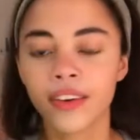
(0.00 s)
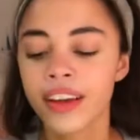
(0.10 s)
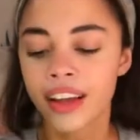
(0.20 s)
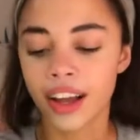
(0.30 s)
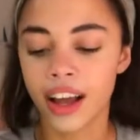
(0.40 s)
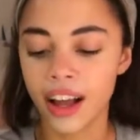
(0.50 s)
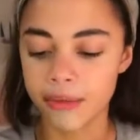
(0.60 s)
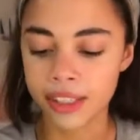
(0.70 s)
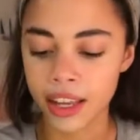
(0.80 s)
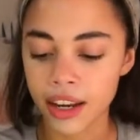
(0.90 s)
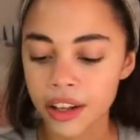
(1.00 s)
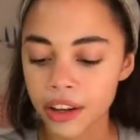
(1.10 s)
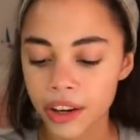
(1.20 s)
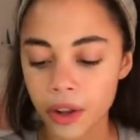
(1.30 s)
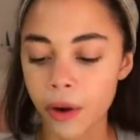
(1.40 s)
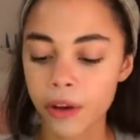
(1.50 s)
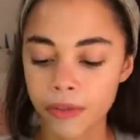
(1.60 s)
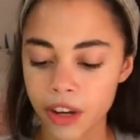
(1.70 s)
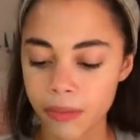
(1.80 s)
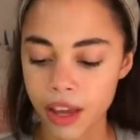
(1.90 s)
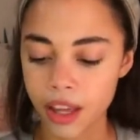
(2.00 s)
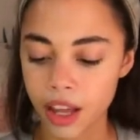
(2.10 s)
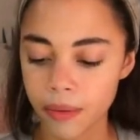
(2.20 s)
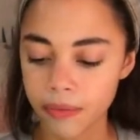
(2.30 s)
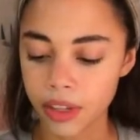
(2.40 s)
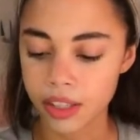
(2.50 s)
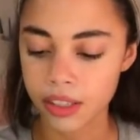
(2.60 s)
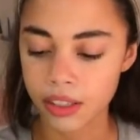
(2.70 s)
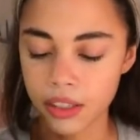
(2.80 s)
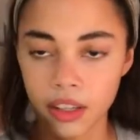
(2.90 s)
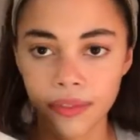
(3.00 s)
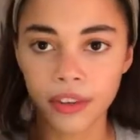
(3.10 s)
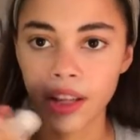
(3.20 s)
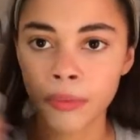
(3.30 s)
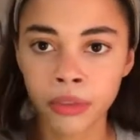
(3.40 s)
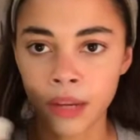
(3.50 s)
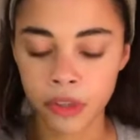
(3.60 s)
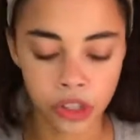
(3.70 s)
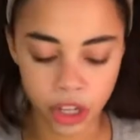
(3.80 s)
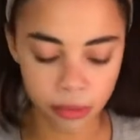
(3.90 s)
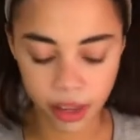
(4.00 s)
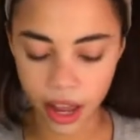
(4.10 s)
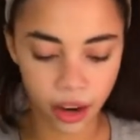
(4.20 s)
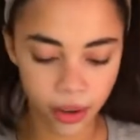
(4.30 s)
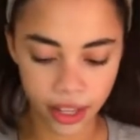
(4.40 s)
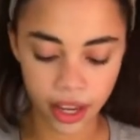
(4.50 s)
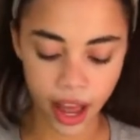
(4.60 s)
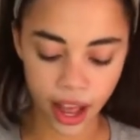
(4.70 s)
you. Skin clearing, oil-free makeup. It's good for like blemish treatment. I don't really get